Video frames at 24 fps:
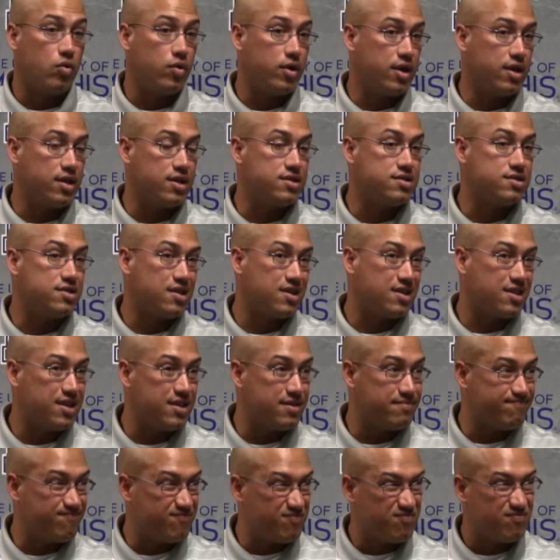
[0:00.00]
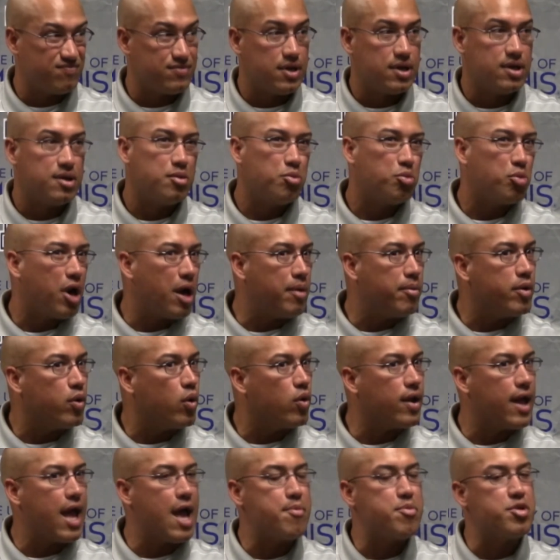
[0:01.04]
Realistically, probably
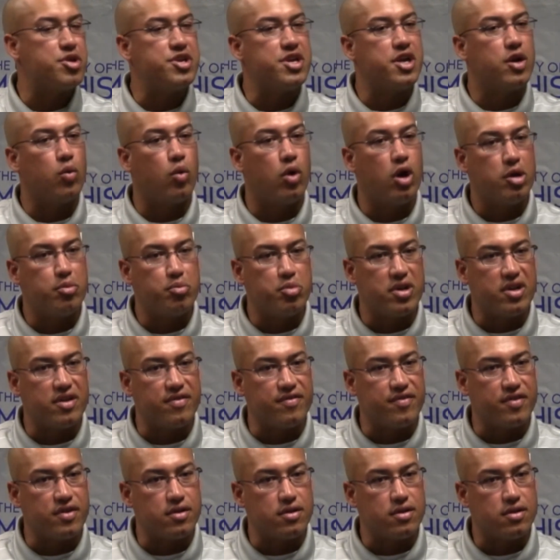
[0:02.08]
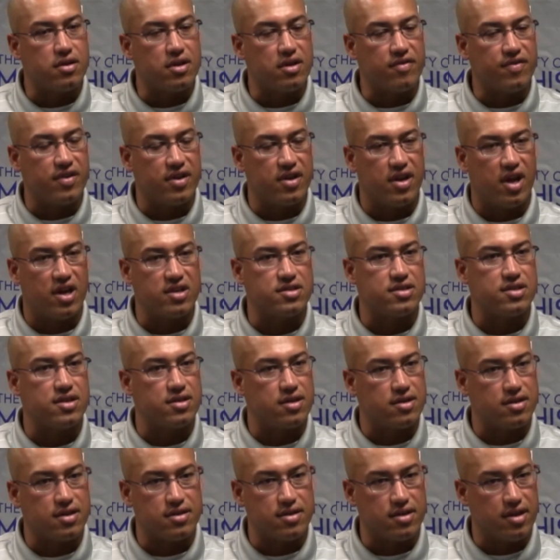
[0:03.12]
won't happen year one, but if it doesn't
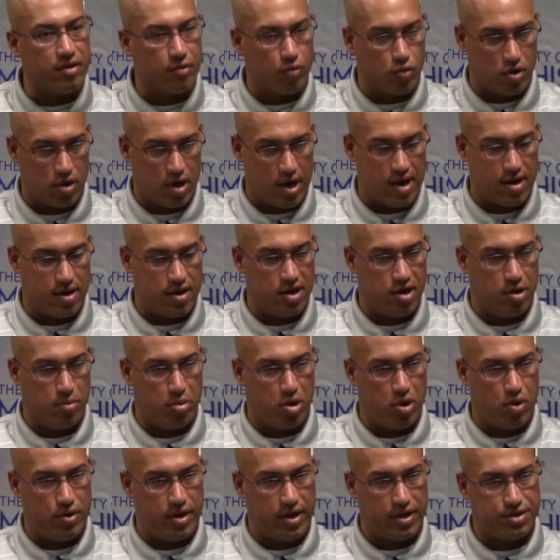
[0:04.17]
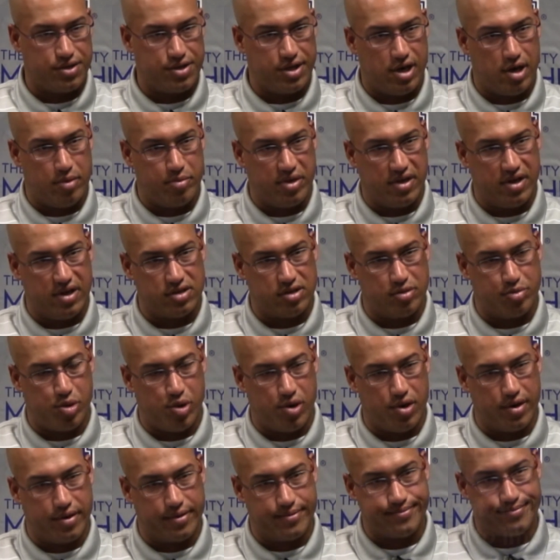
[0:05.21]
and we're not in a bowl next year, I'll be
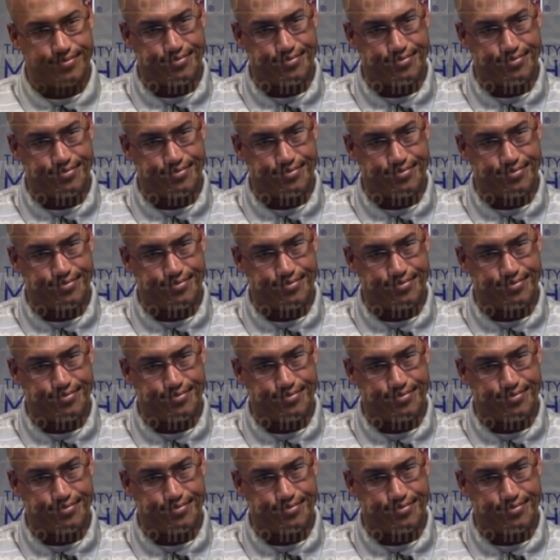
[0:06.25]
disappointed.